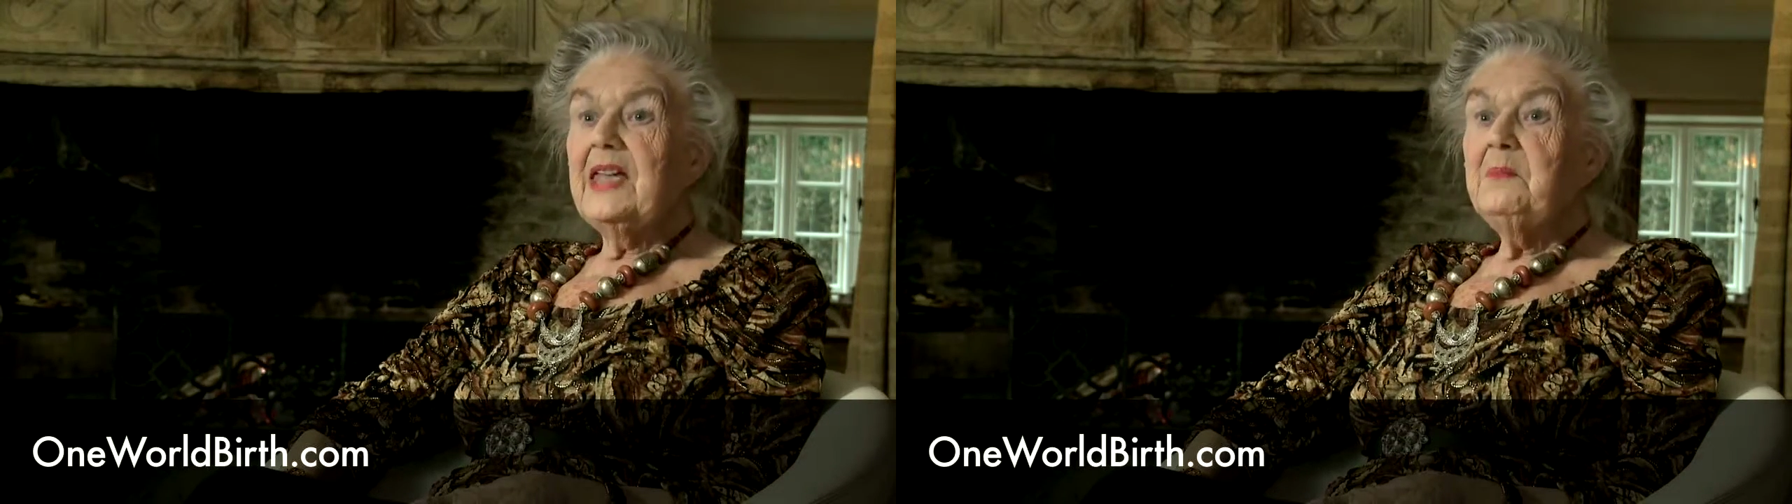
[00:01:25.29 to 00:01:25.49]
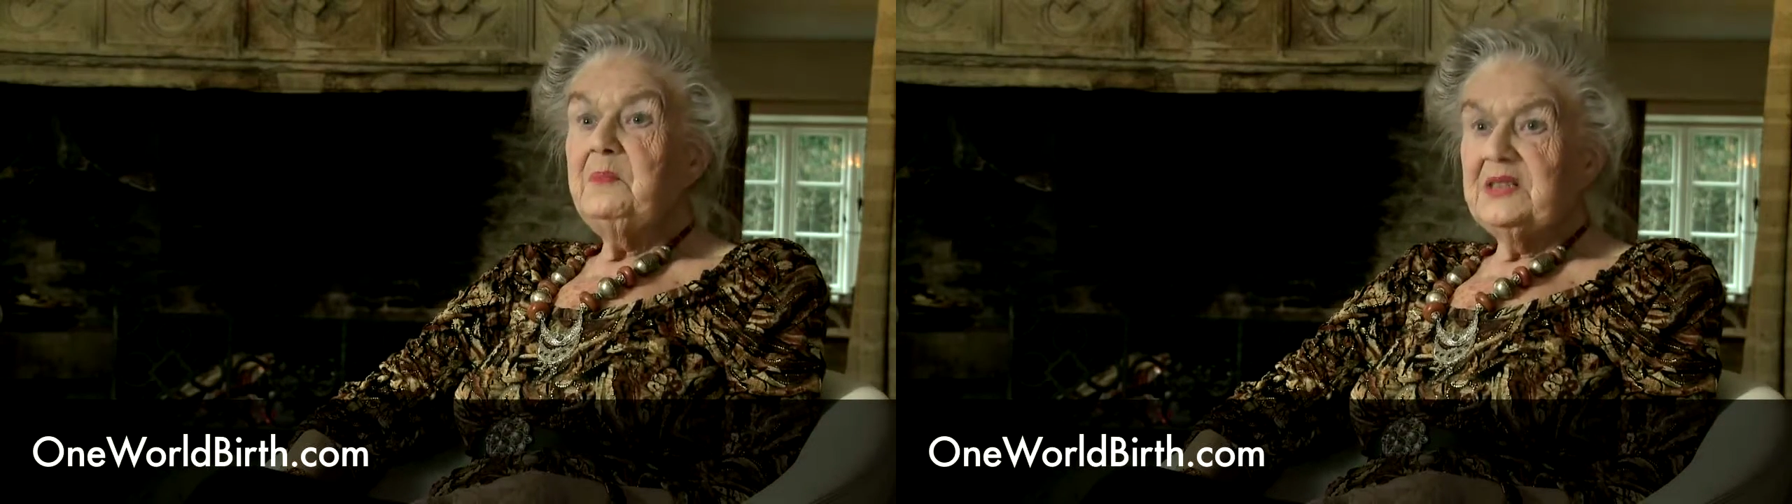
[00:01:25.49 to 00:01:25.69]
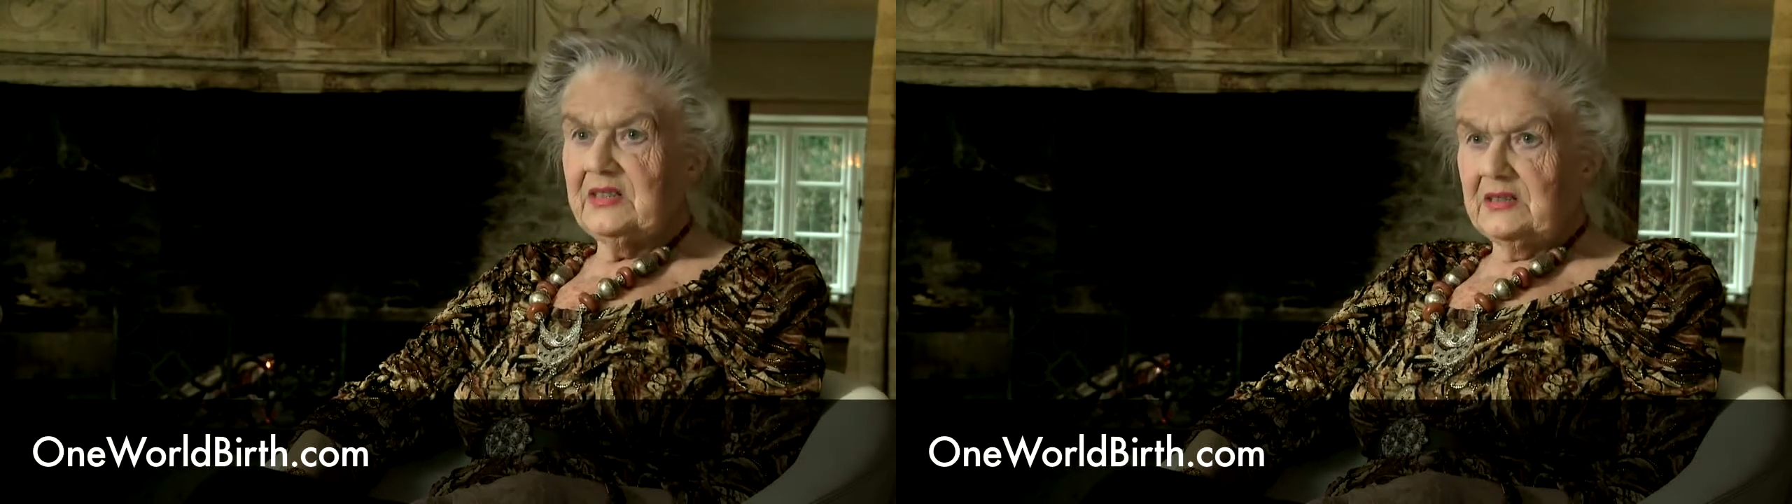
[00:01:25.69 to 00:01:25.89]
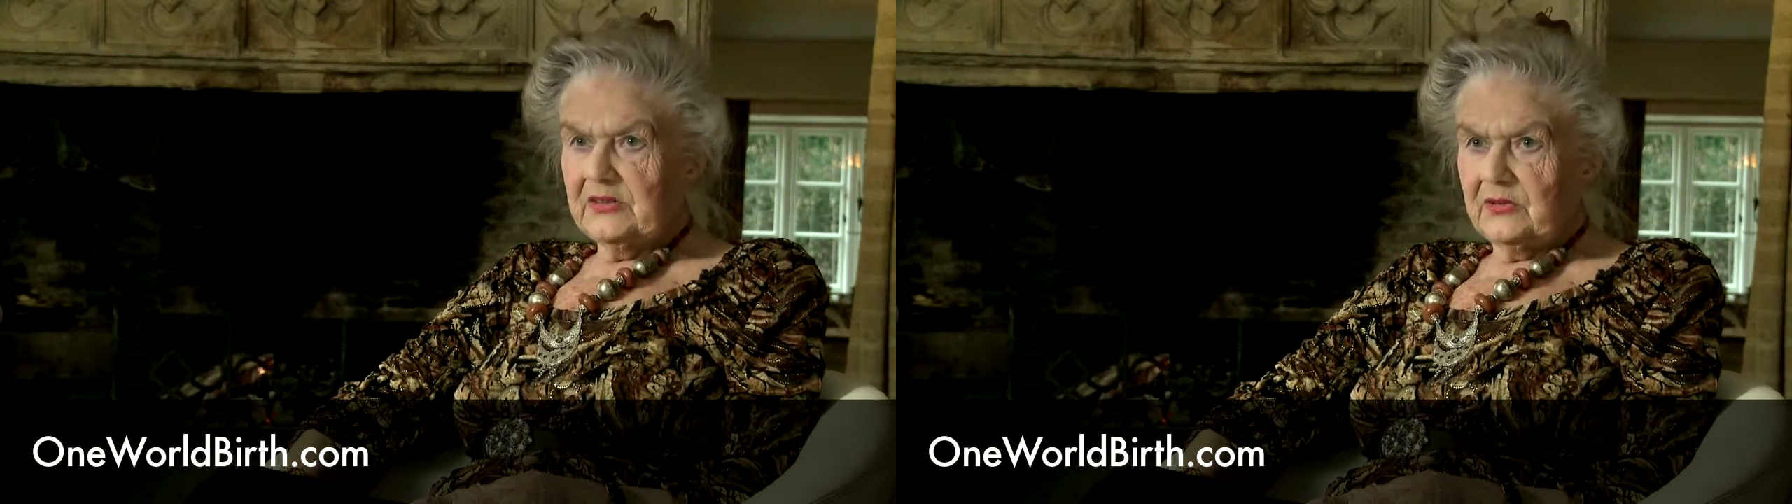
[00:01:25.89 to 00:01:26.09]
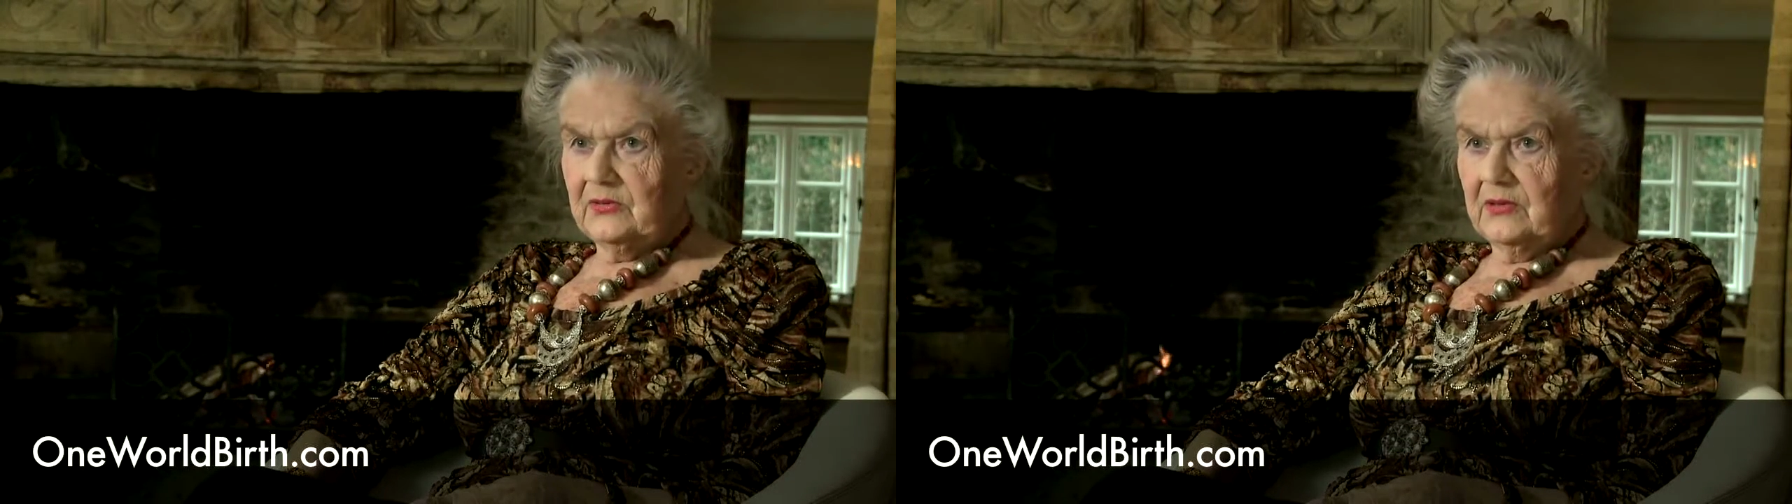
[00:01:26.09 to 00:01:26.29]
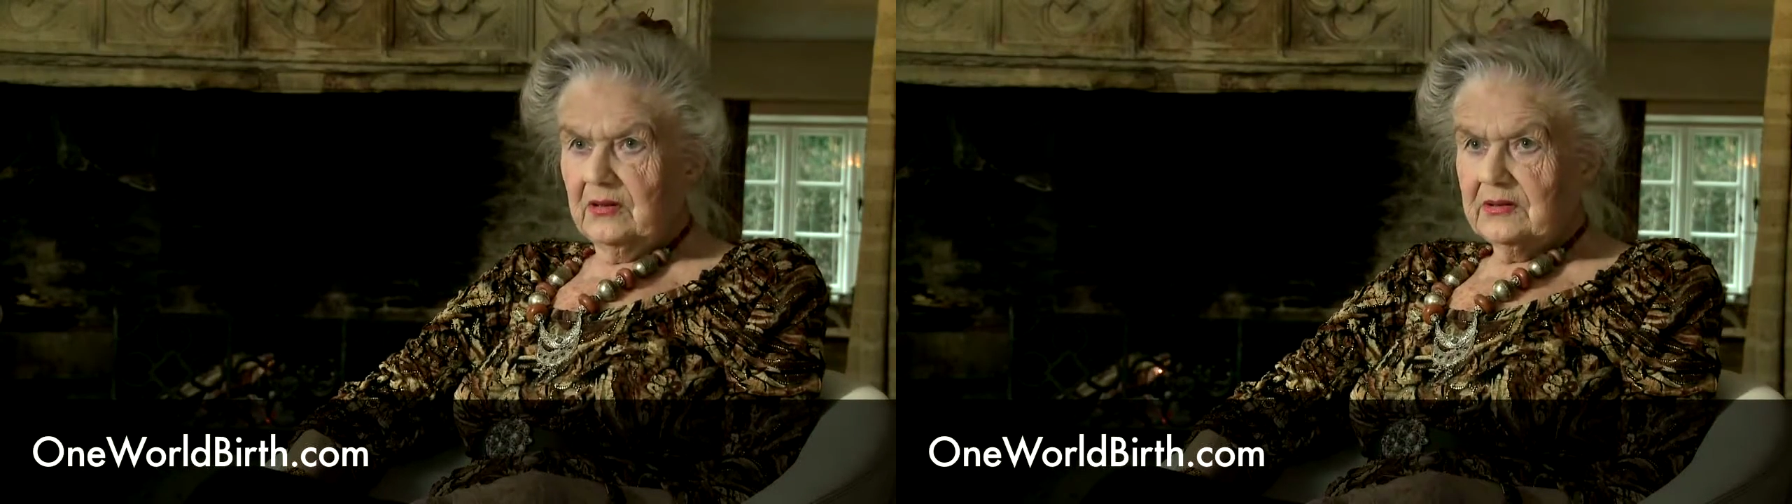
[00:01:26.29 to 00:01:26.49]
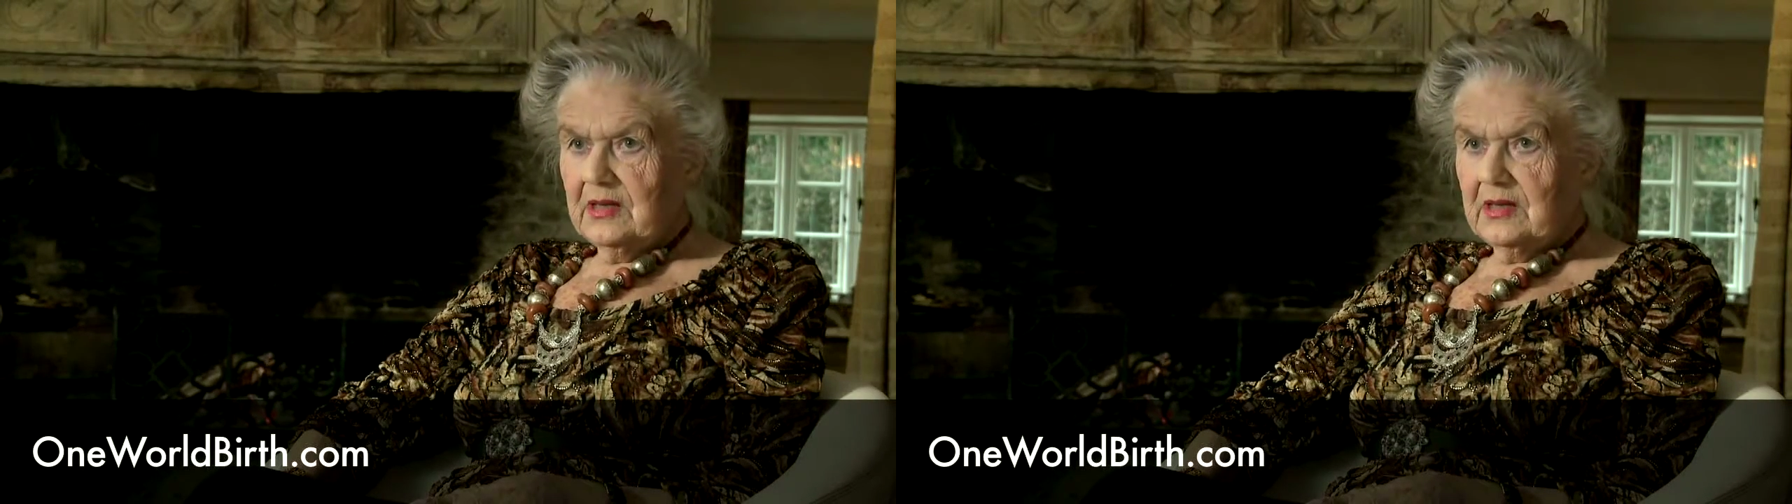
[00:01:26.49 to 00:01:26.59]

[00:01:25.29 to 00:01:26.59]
a business or not.